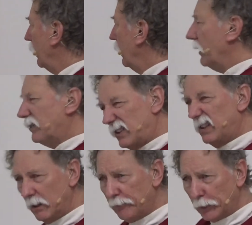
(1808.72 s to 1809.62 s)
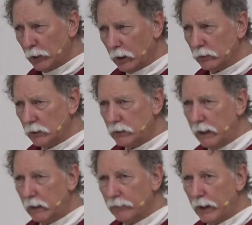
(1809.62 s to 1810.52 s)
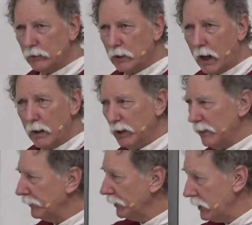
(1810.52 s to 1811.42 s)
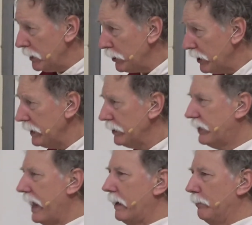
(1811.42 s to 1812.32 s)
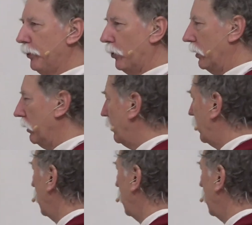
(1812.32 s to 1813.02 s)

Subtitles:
It's difficult to take of our time, but if liberty is that important,